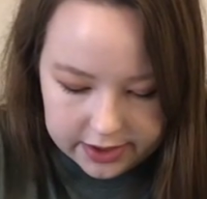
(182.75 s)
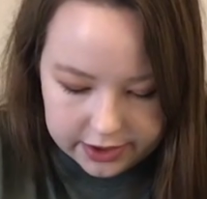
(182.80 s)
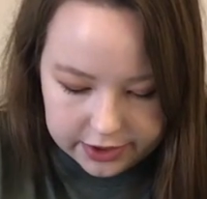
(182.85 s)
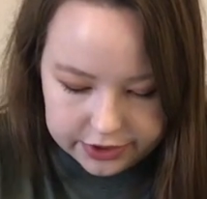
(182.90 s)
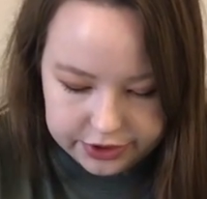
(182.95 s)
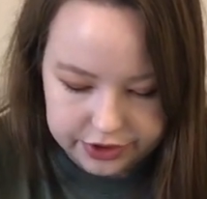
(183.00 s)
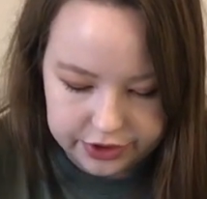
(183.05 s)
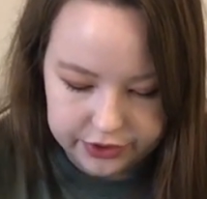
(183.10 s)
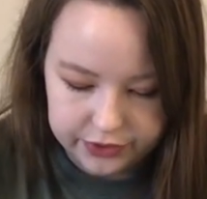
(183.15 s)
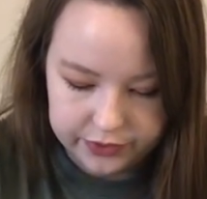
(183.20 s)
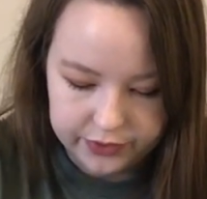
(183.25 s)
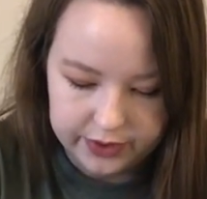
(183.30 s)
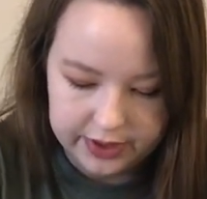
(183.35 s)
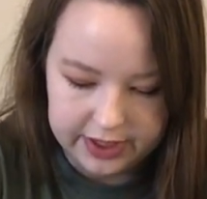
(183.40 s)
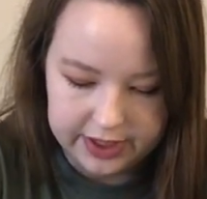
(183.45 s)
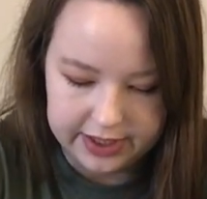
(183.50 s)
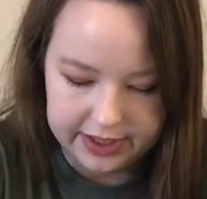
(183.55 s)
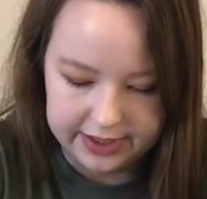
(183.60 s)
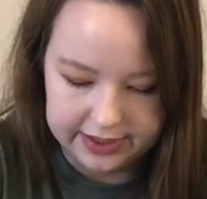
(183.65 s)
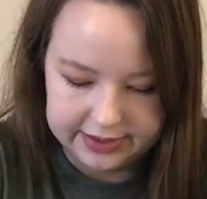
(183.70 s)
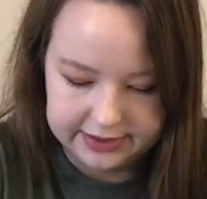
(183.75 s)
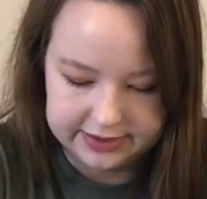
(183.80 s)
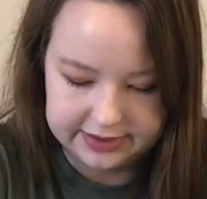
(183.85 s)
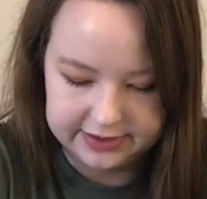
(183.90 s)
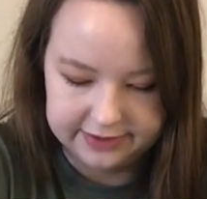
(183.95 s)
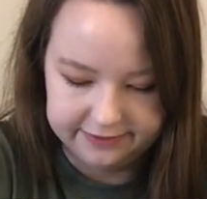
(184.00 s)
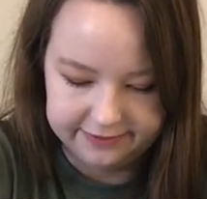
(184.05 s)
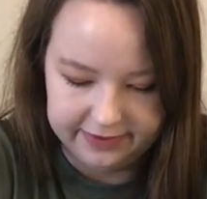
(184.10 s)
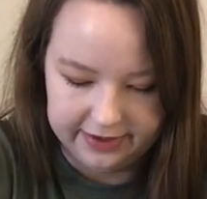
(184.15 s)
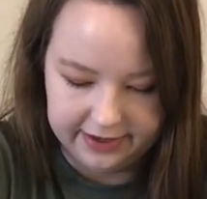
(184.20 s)
going to do is
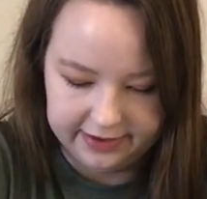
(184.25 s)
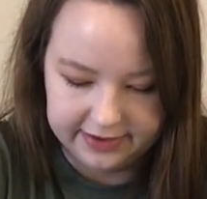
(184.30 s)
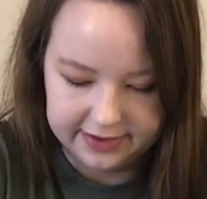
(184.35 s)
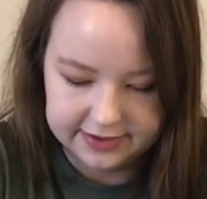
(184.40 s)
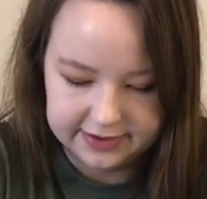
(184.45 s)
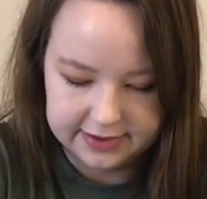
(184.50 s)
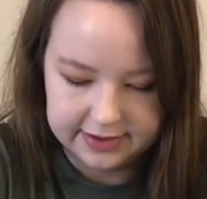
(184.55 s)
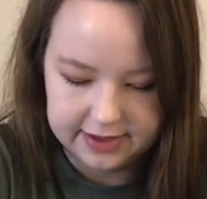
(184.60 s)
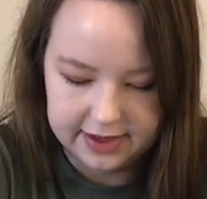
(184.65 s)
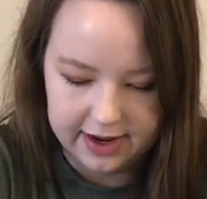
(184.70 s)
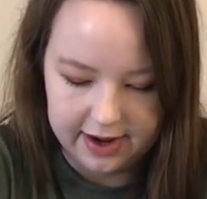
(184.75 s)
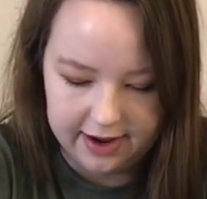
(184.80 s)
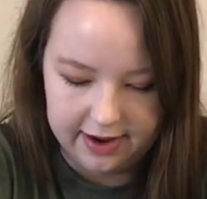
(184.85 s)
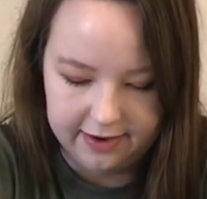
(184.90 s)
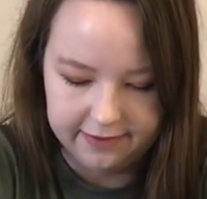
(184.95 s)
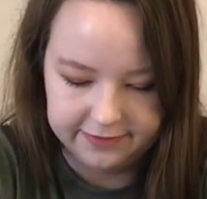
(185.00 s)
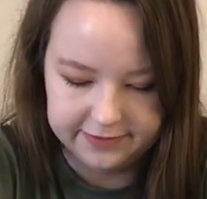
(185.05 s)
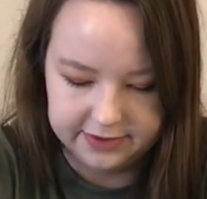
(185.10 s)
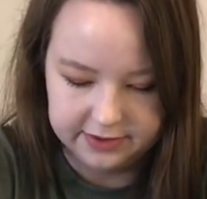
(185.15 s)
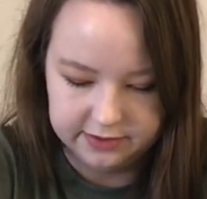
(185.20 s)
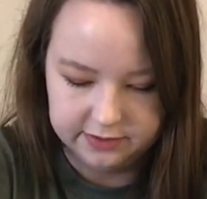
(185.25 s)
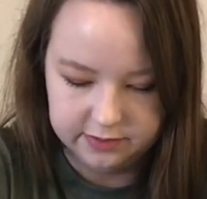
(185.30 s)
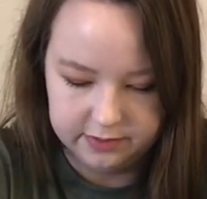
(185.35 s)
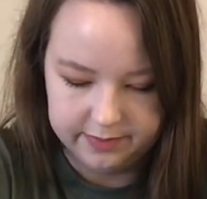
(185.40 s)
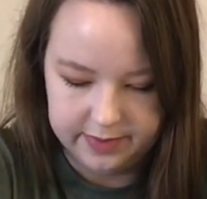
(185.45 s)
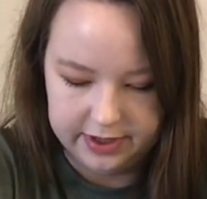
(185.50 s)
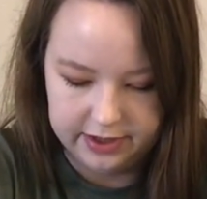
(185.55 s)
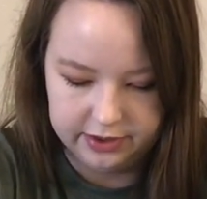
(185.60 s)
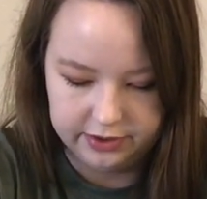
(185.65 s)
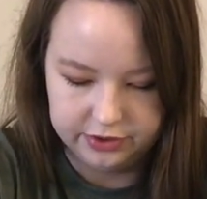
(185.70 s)
divide this in half, since
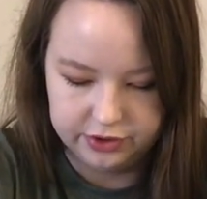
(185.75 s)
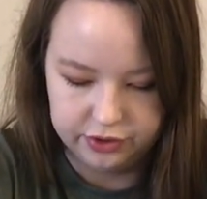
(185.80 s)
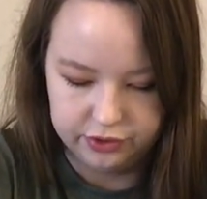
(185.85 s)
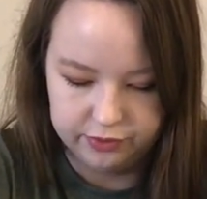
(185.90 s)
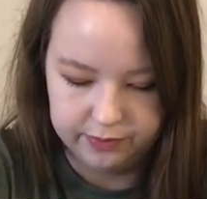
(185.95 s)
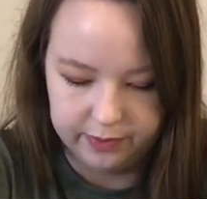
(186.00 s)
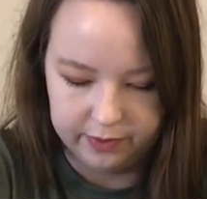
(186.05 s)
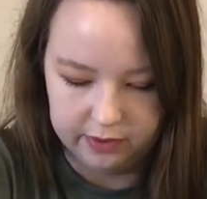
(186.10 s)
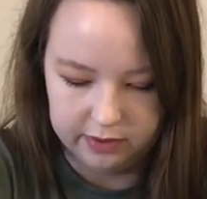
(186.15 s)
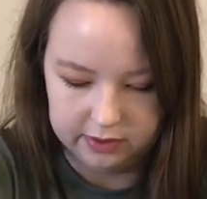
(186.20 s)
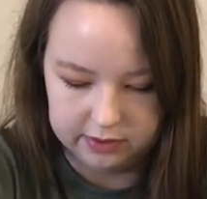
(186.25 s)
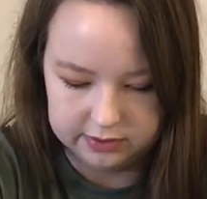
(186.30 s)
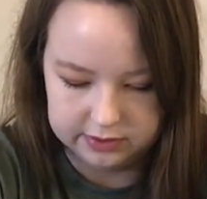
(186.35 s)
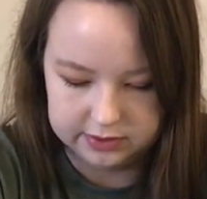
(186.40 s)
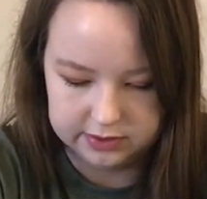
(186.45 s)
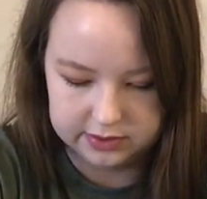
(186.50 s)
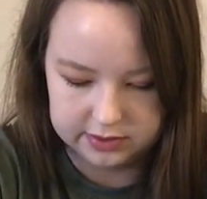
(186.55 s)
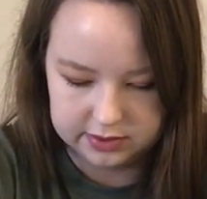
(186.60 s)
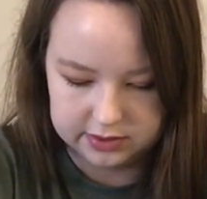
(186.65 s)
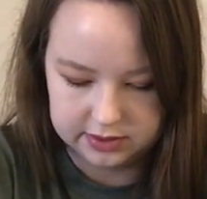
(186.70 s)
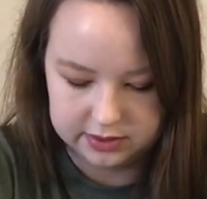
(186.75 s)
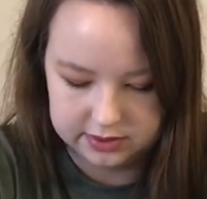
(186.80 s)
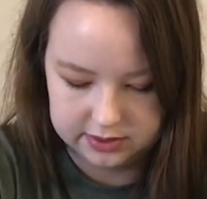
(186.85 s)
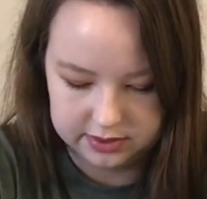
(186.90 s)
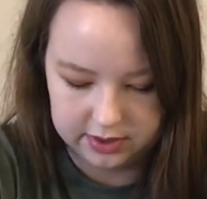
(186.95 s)
we're making 2 balls.